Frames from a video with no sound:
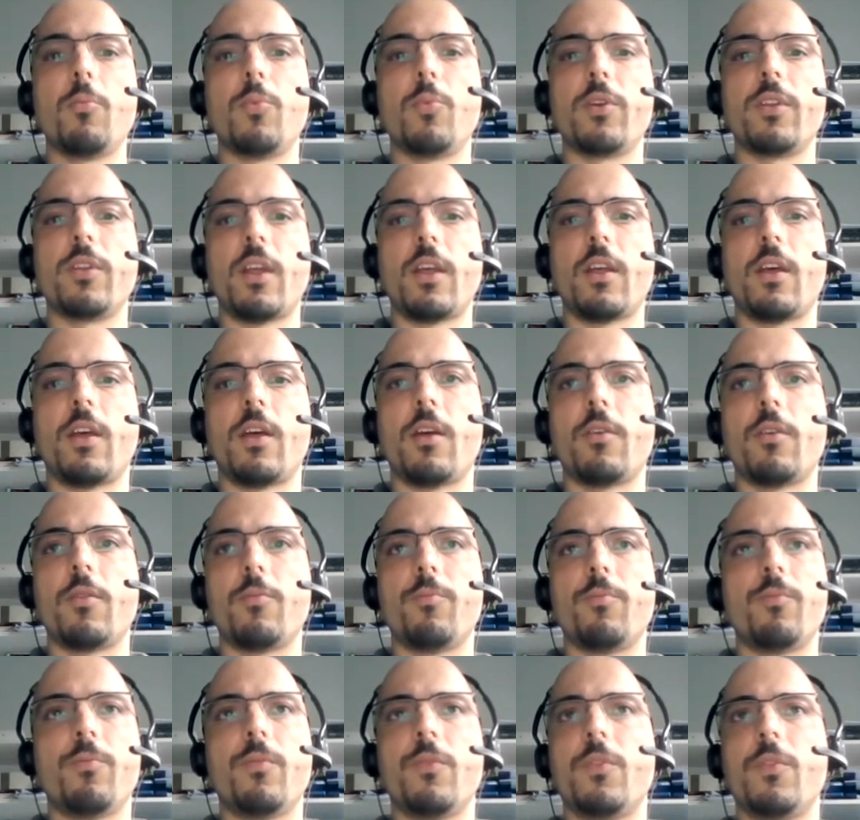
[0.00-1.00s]
but
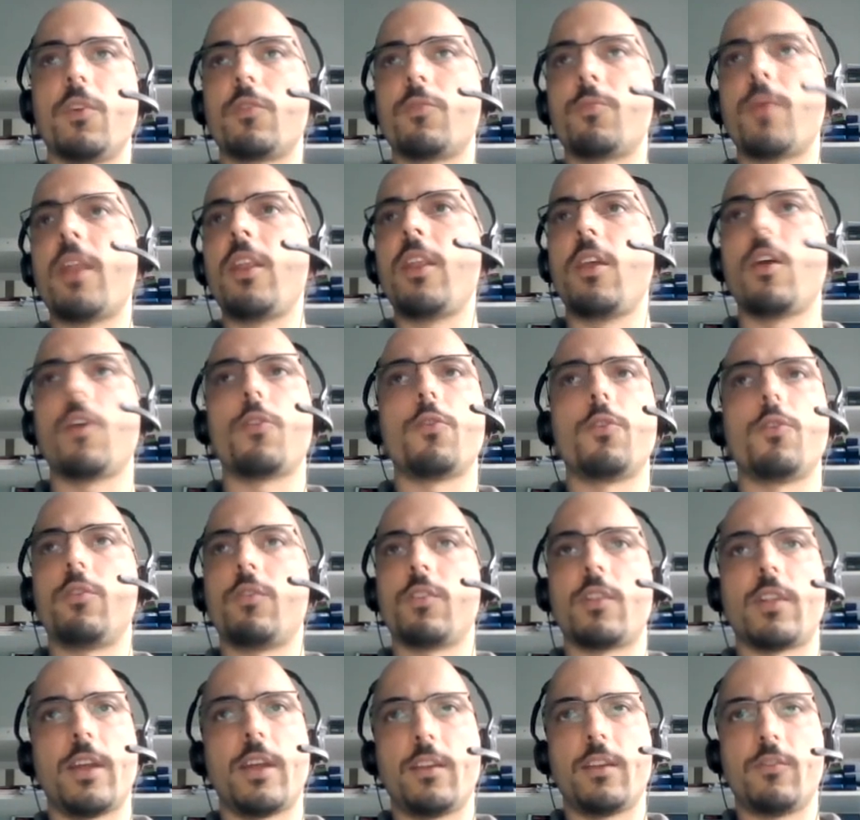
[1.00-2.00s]
there's many
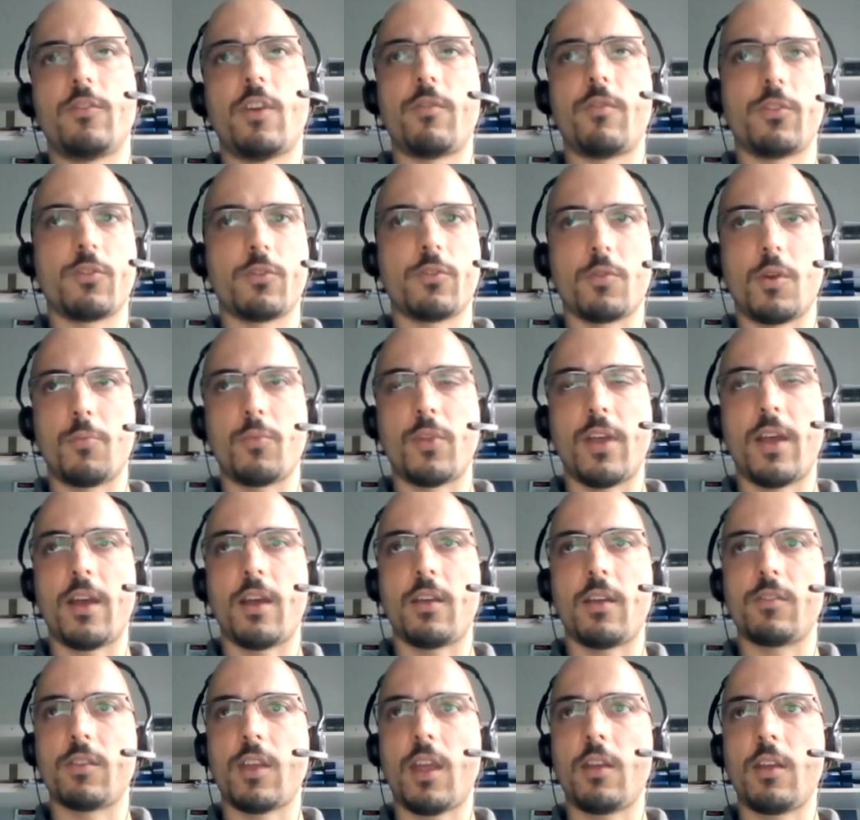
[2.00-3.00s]
others, like JavaScript
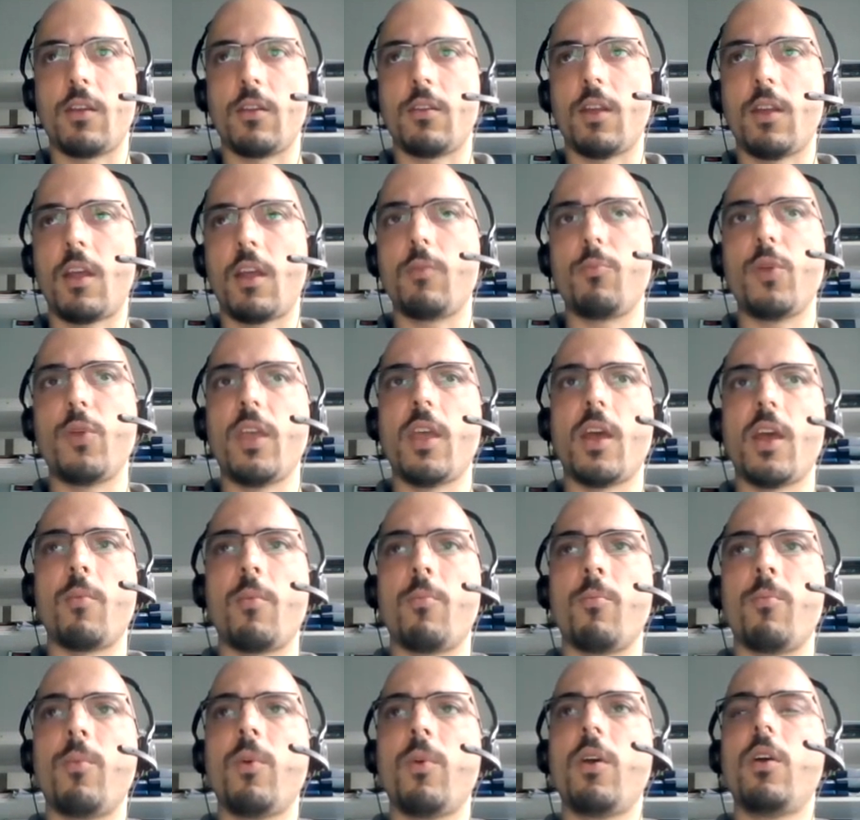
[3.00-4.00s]
has an
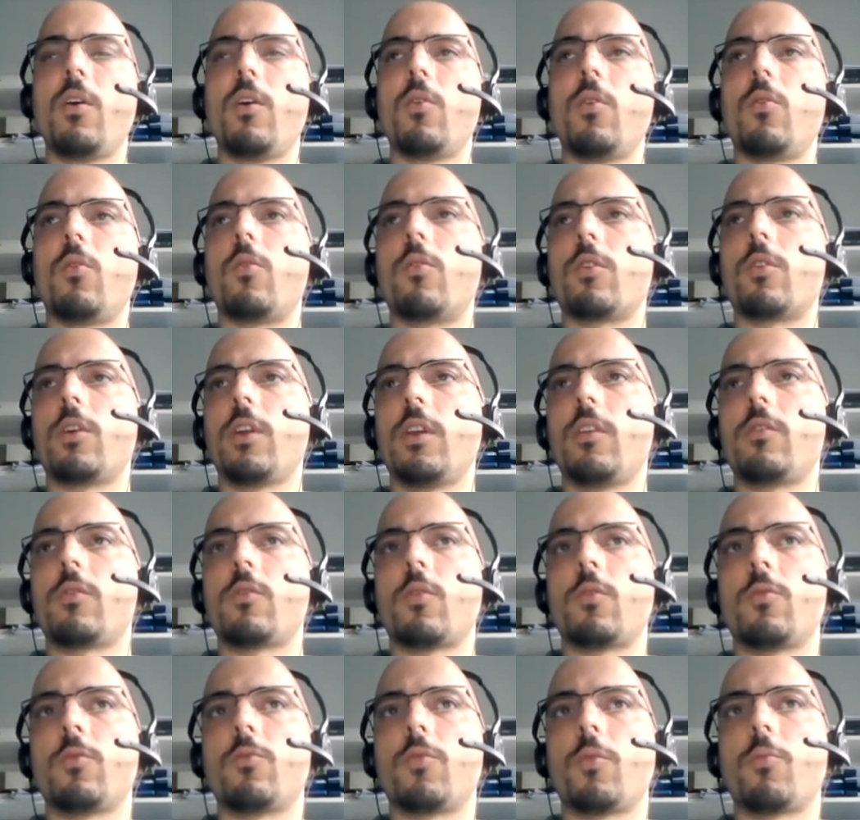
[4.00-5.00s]
NPM or
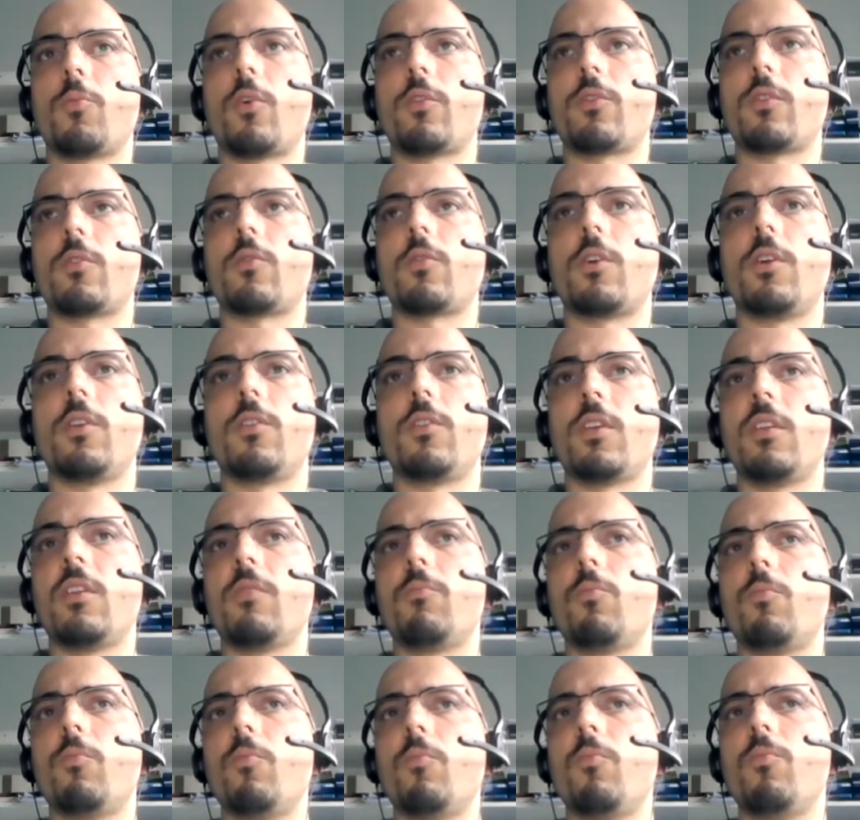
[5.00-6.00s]
its own repositories,
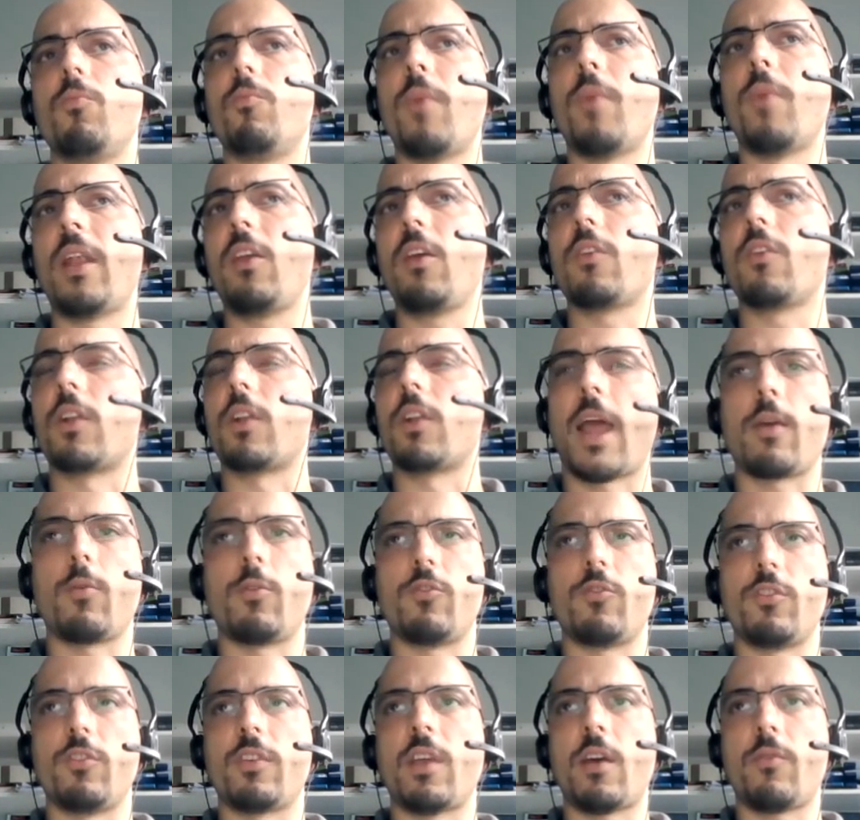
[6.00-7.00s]
and many other
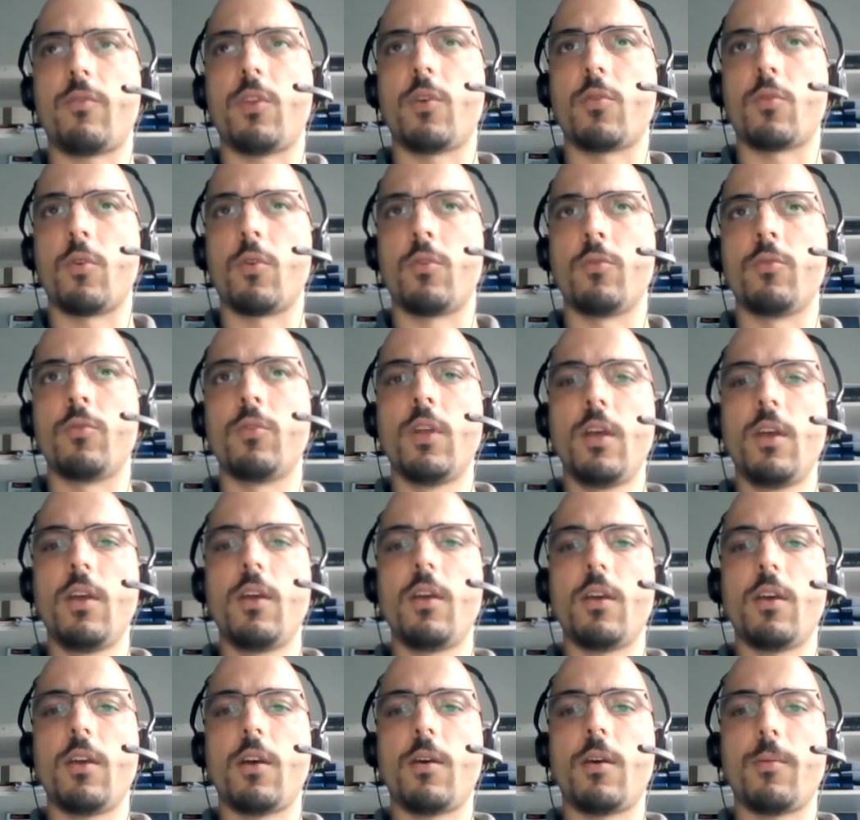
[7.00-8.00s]
languages have their own
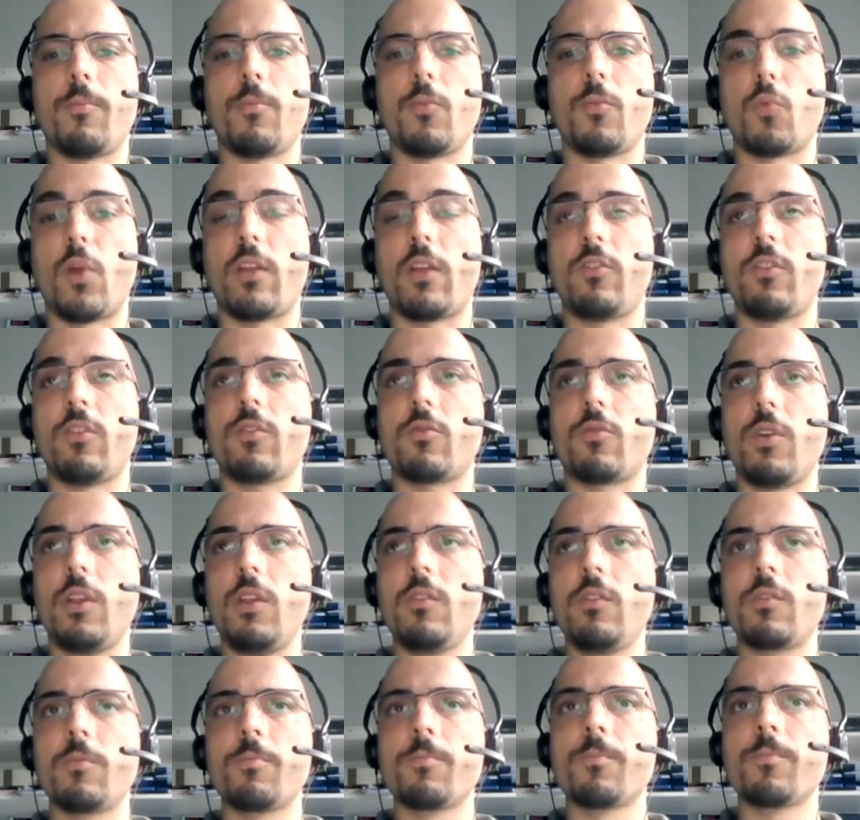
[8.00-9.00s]

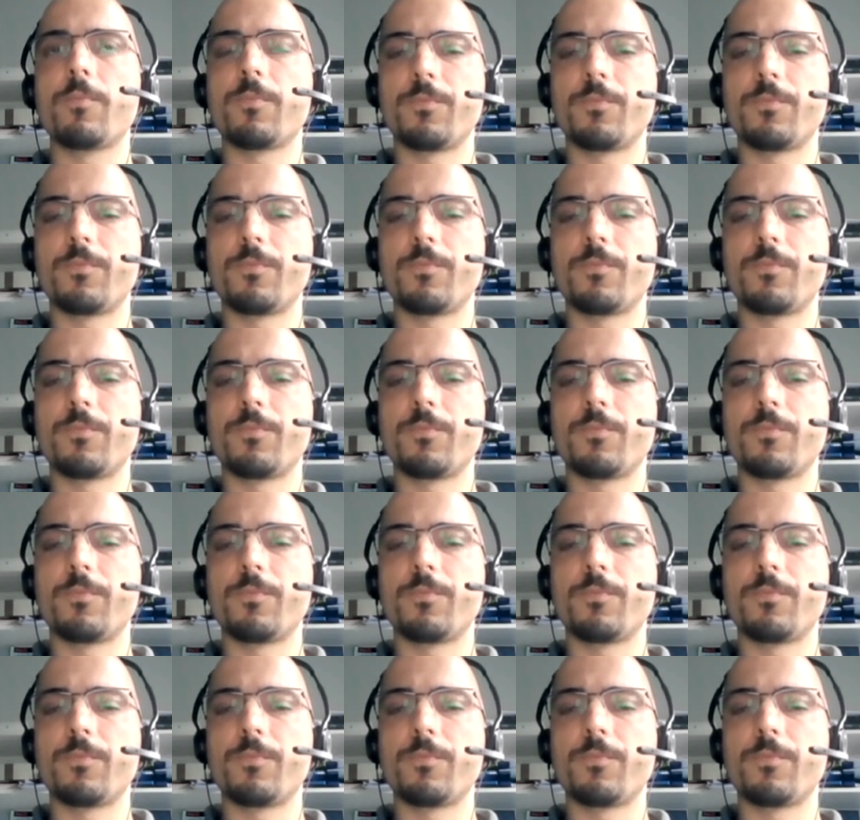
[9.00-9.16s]
registries.